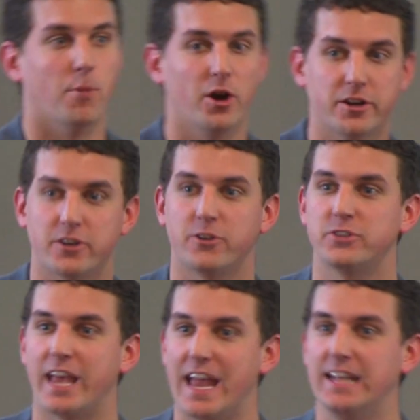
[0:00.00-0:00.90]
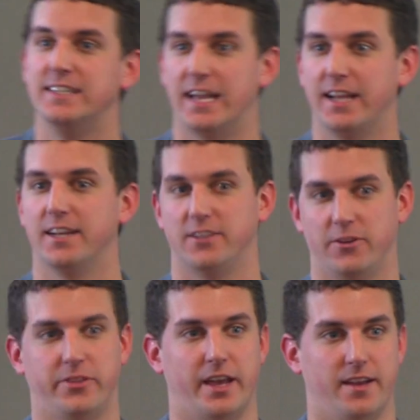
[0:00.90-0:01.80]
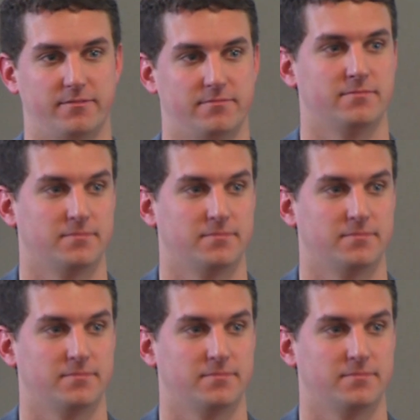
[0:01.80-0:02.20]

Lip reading: Marketers hate data, don't they?